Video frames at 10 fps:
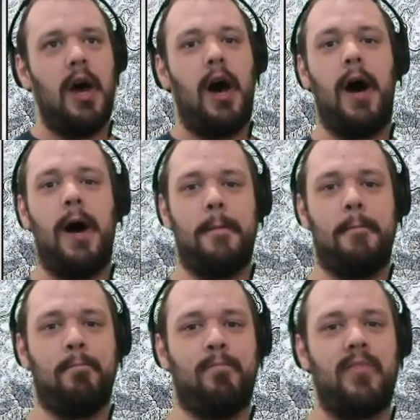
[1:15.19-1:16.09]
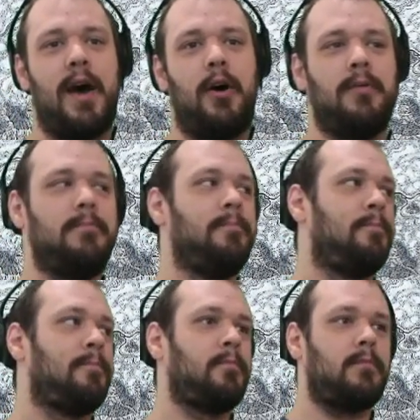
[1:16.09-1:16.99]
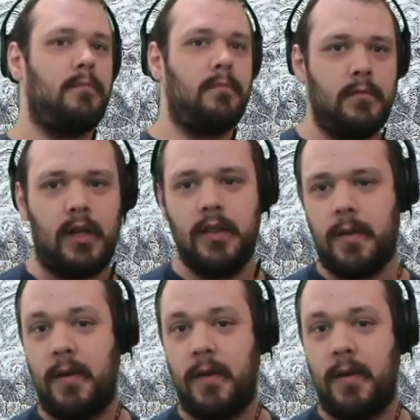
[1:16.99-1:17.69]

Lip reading: Now, the